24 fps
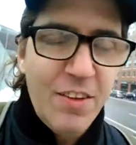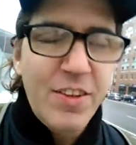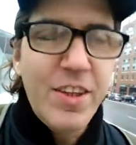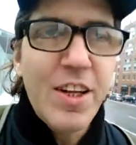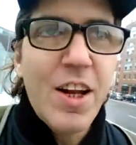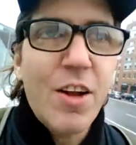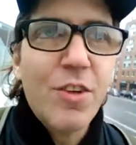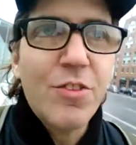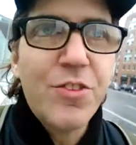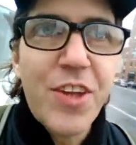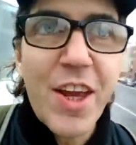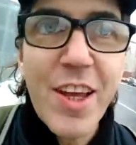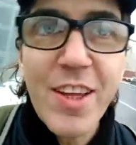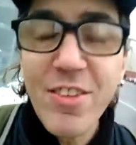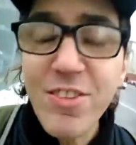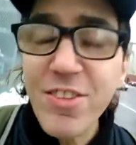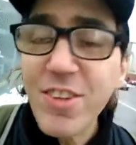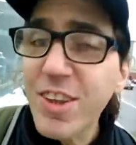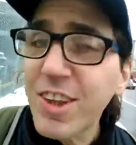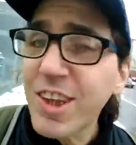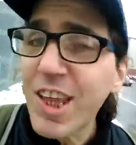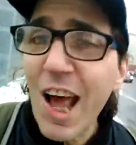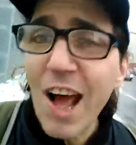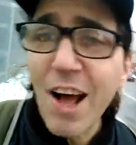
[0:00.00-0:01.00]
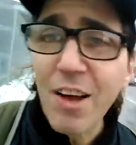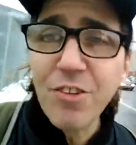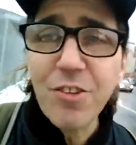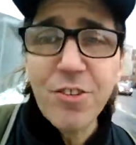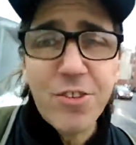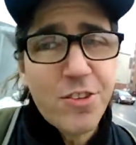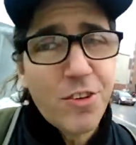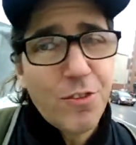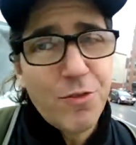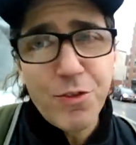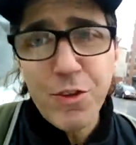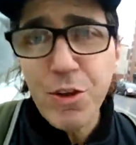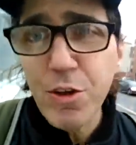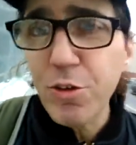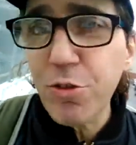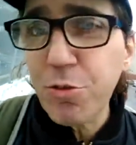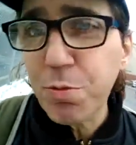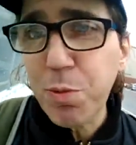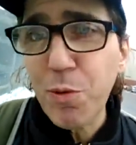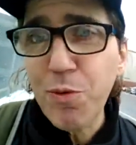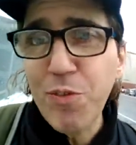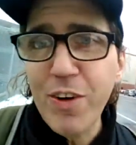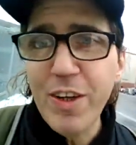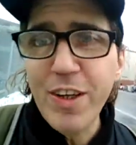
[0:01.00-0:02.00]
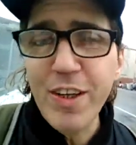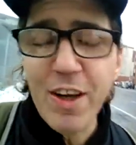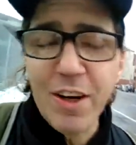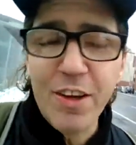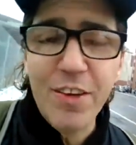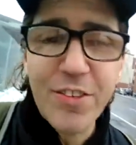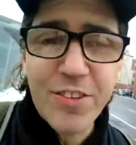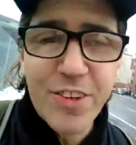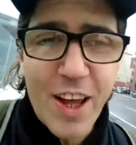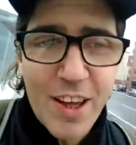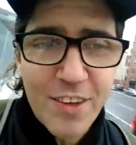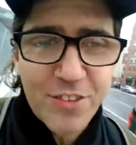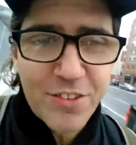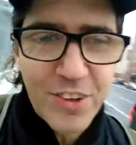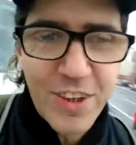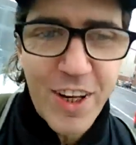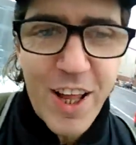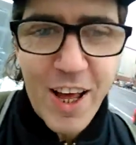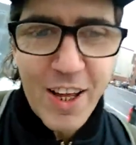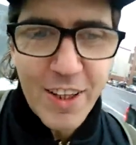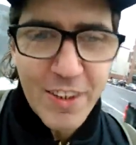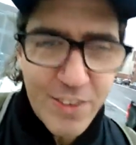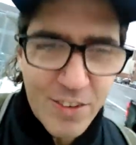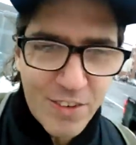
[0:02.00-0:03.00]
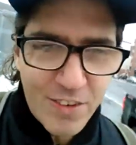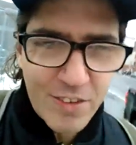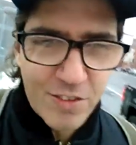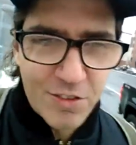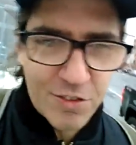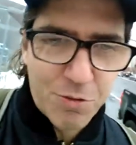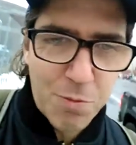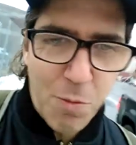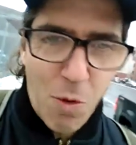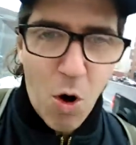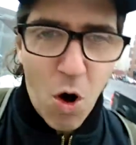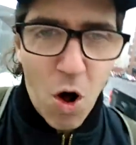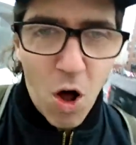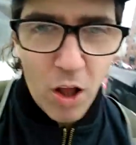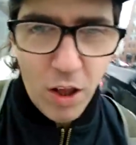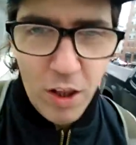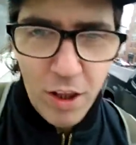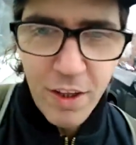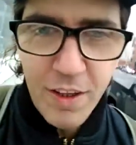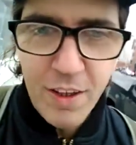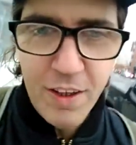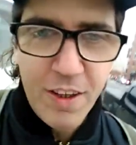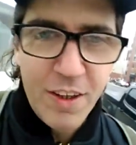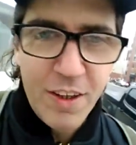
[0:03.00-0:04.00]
You know, tens of thousands of views per video. These guys are not small.